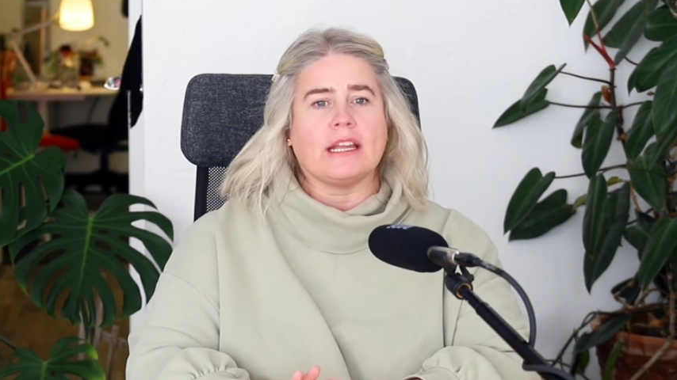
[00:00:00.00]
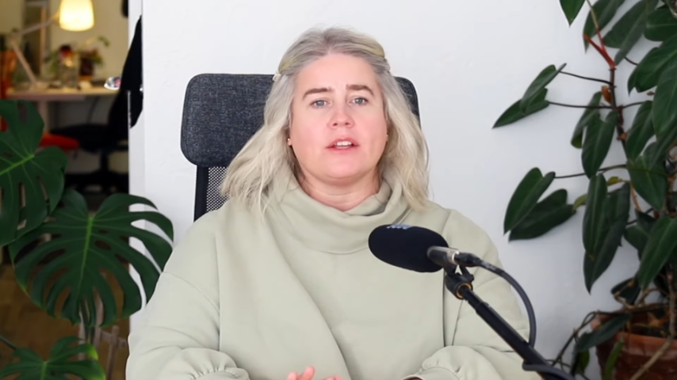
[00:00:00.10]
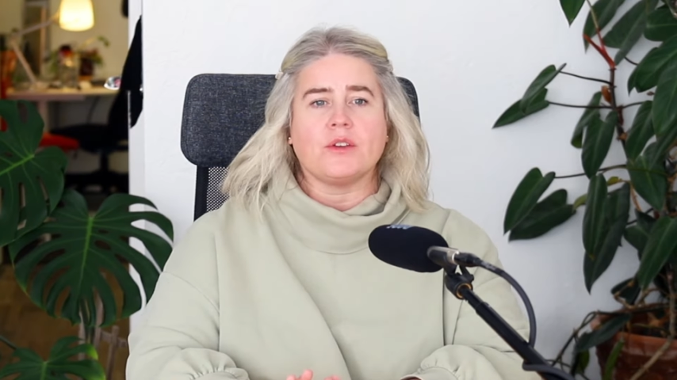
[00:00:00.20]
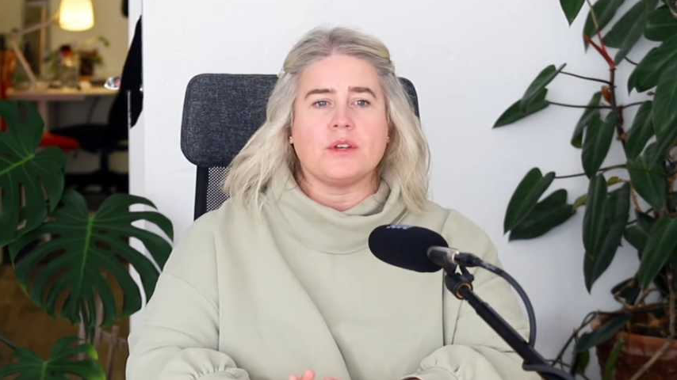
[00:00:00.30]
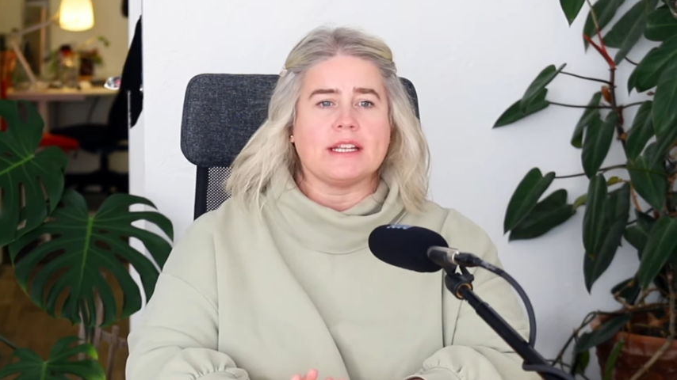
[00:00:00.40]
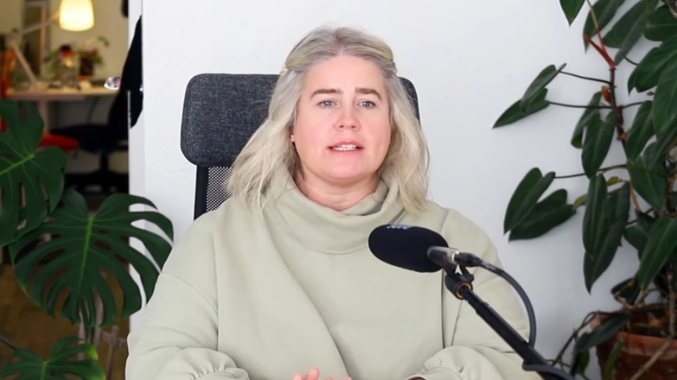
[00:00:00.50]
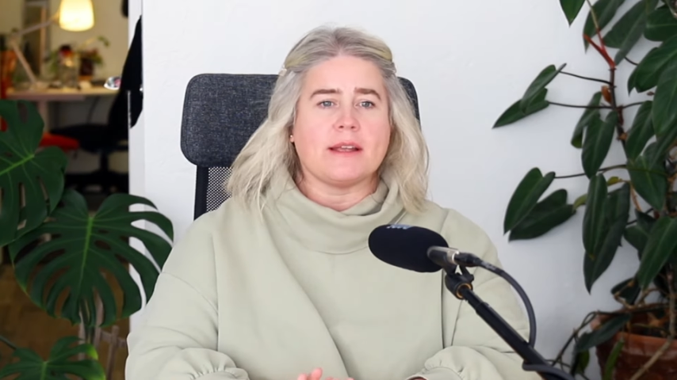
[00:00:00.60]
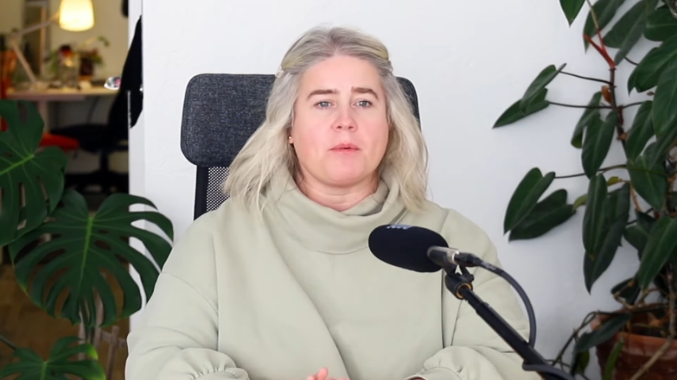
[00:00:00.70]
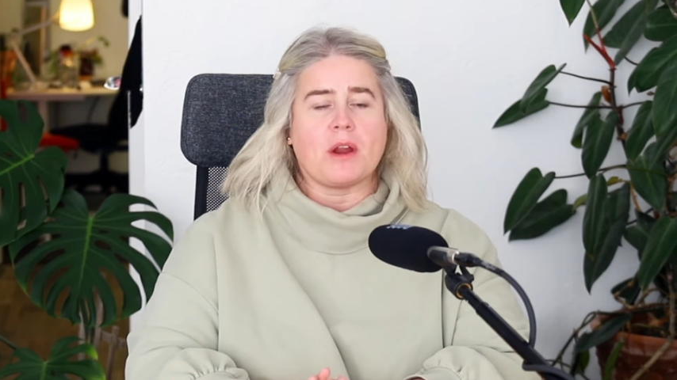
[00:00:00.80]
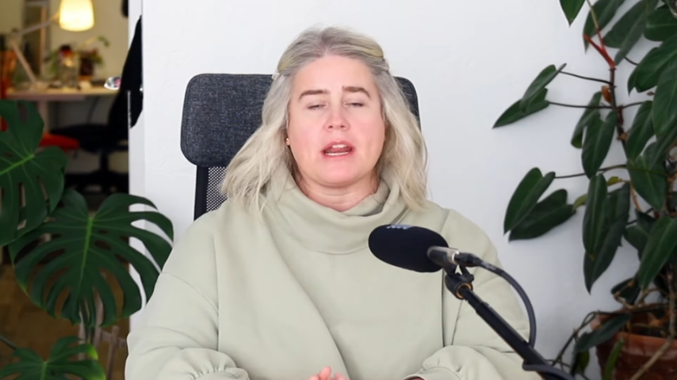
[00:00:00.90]
including
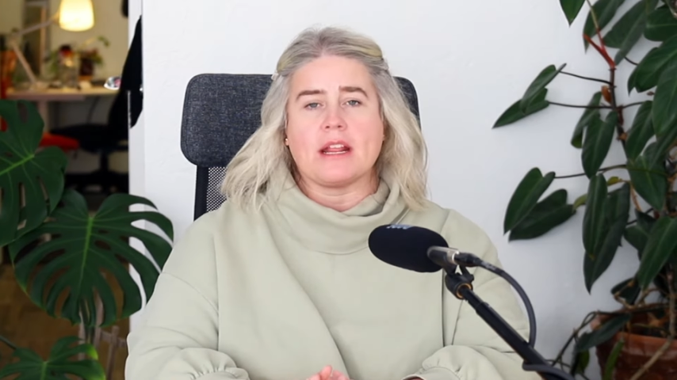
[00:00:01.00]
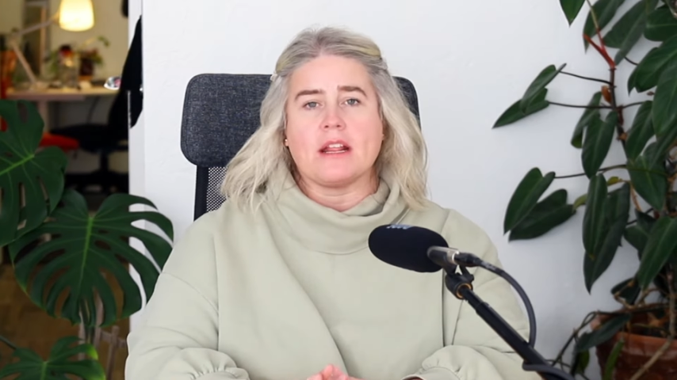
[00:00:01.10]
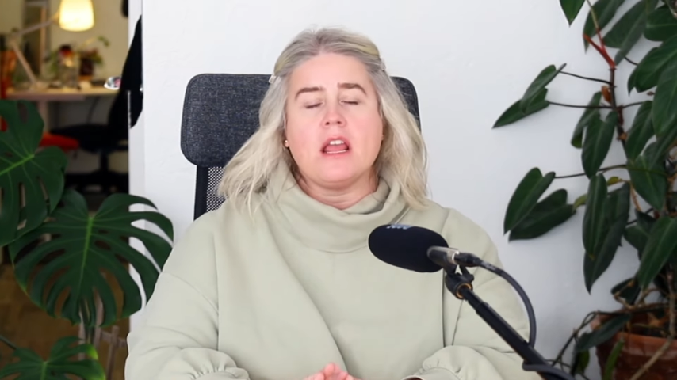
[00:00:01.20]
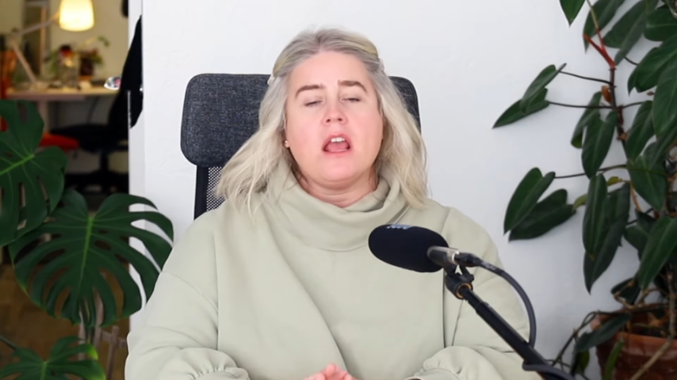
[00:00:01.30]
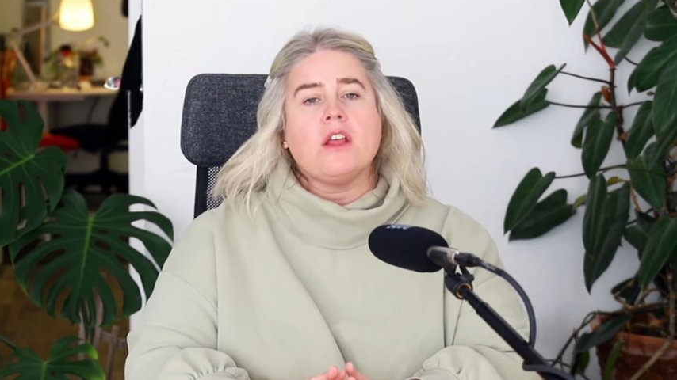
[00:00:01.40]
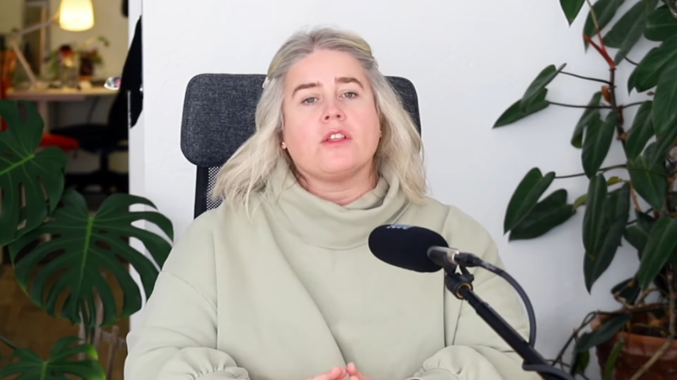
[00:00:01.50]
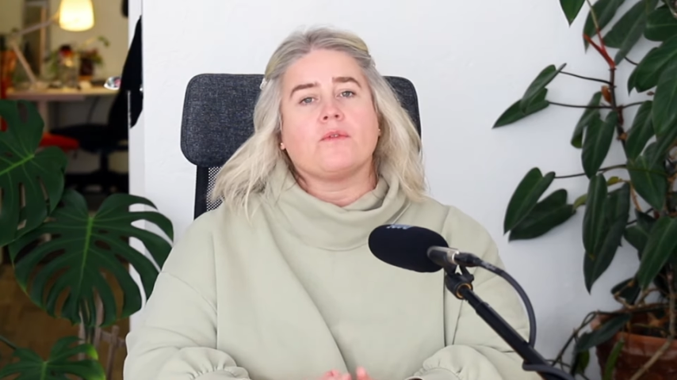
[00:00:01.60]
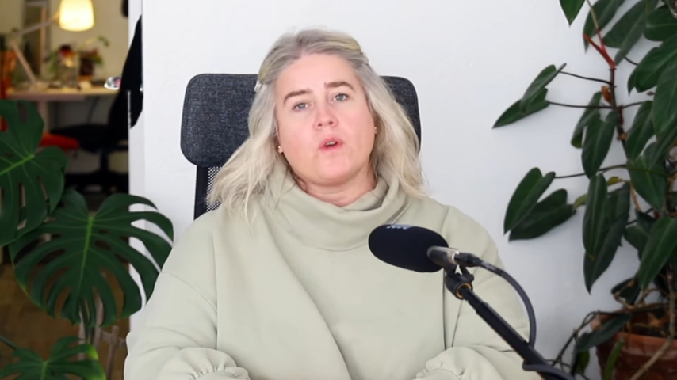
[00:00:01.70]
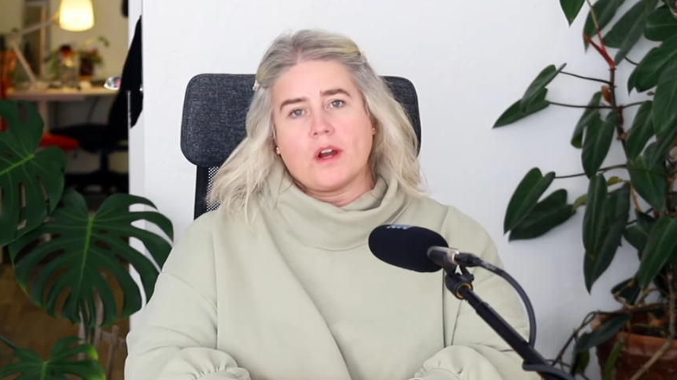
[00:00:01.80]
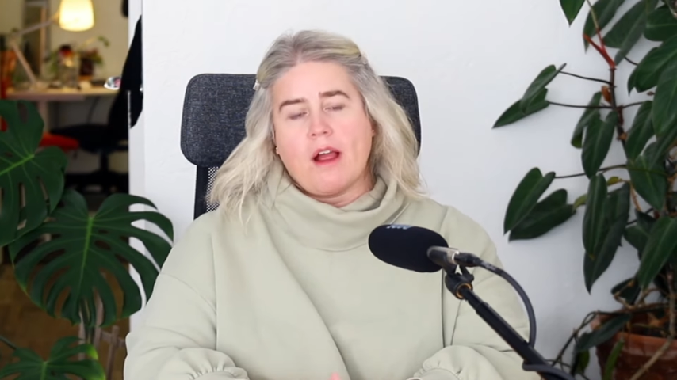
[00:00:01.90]
separating
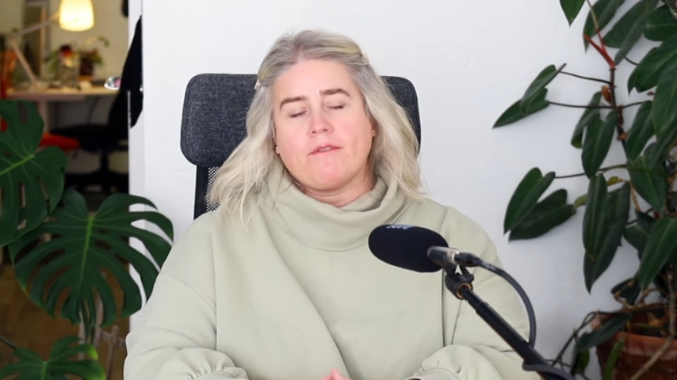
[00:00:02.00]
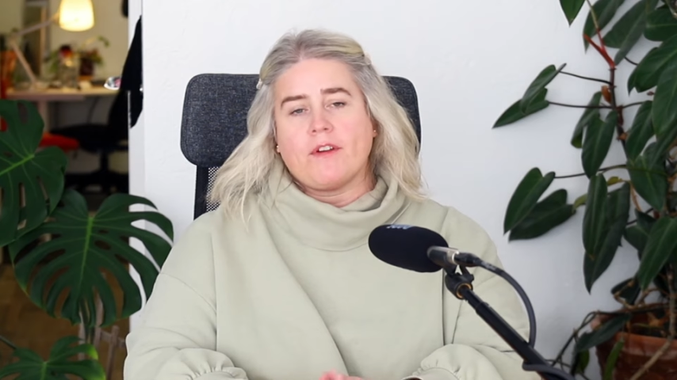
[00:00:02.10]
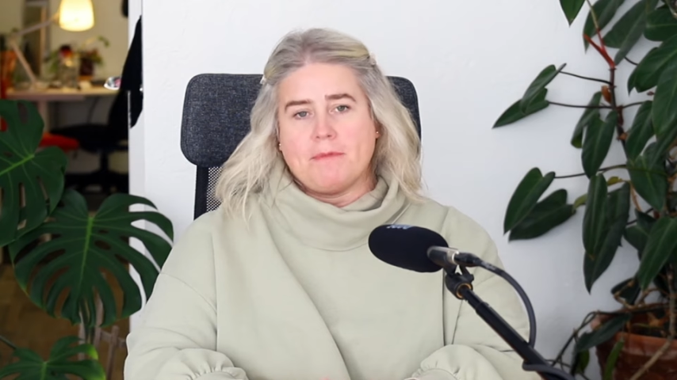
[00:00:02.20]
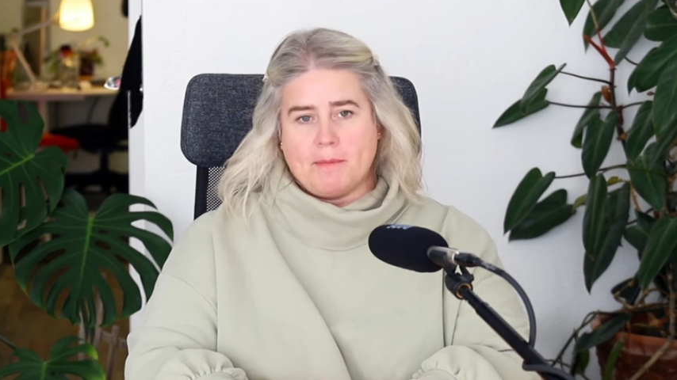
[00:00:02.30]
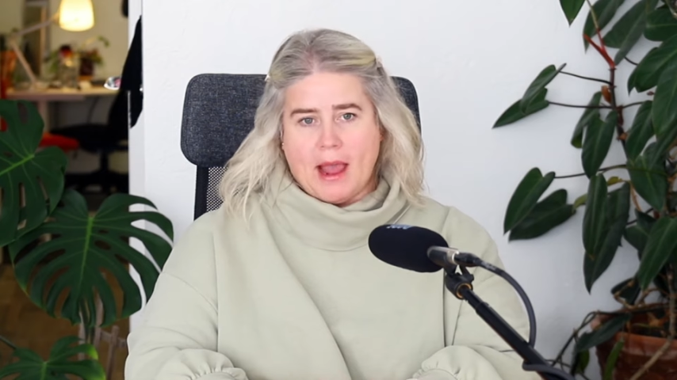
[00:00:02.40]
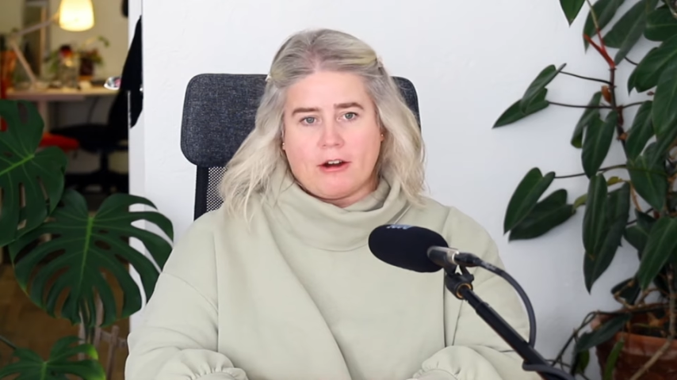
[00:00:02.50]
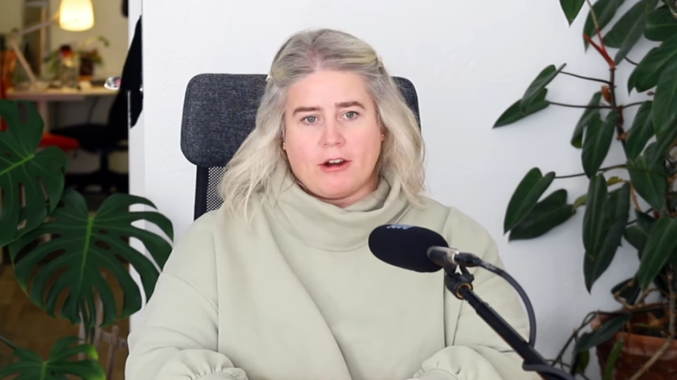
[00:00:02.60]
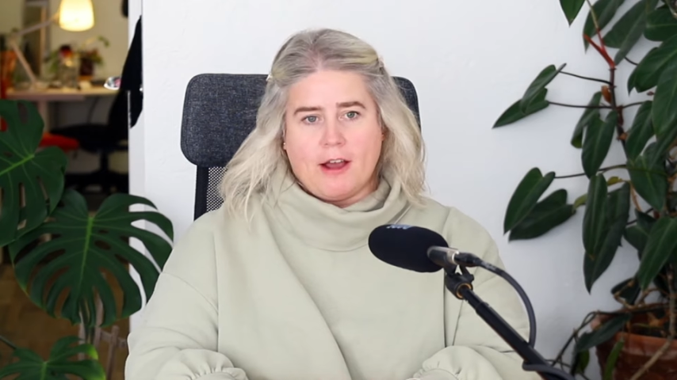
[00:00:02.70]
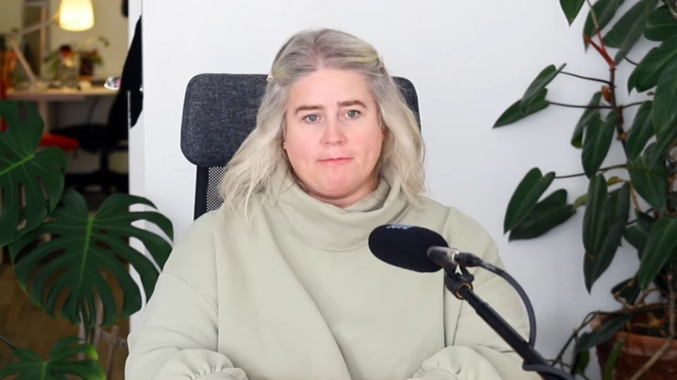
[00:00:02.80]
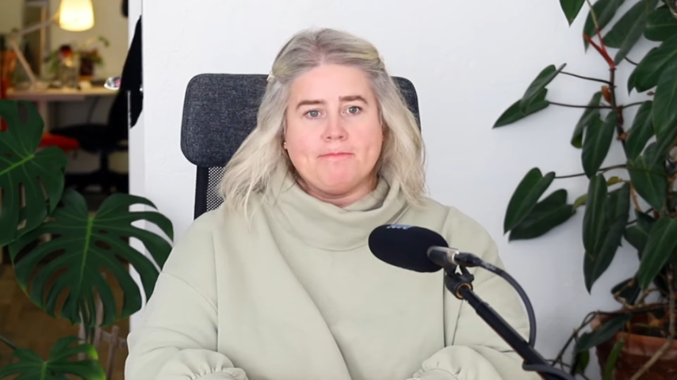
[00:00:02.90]
the foreground from the
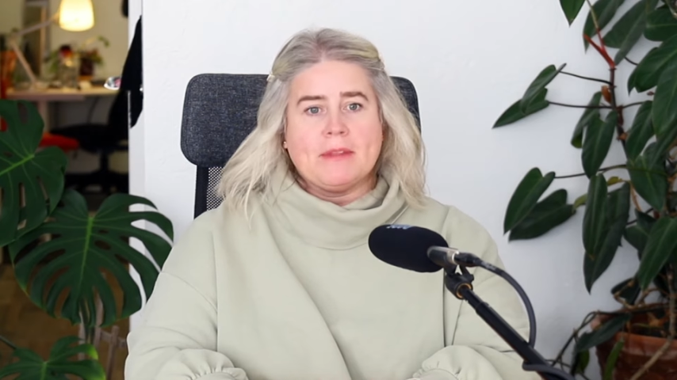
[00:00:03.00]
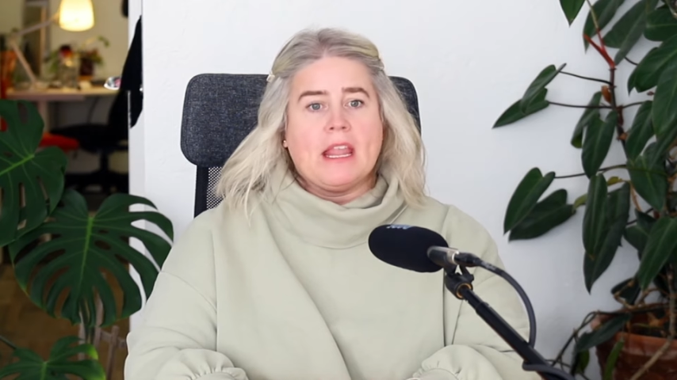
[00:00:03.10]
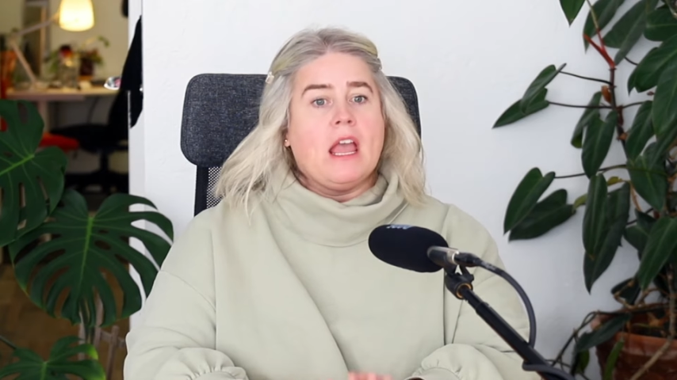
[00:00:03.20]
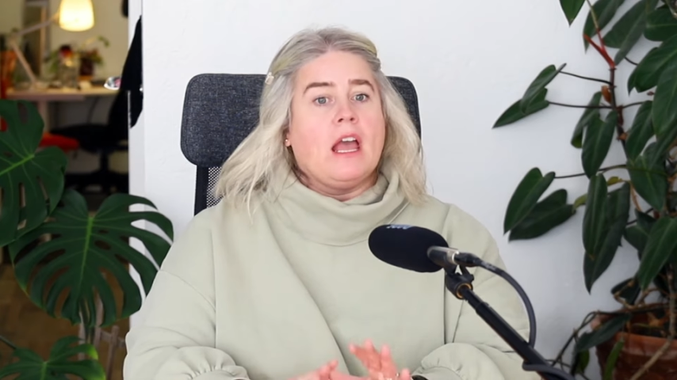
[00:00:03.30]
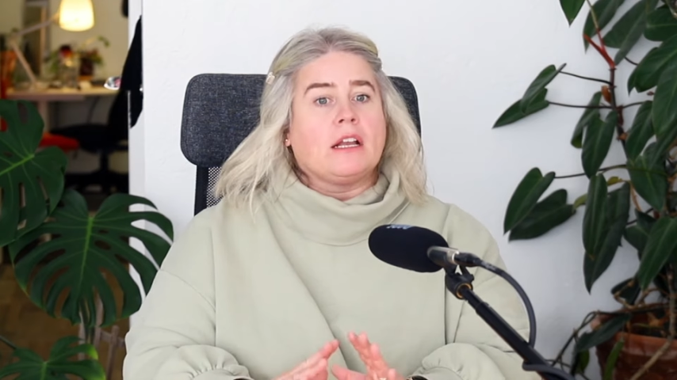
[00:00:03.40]
background.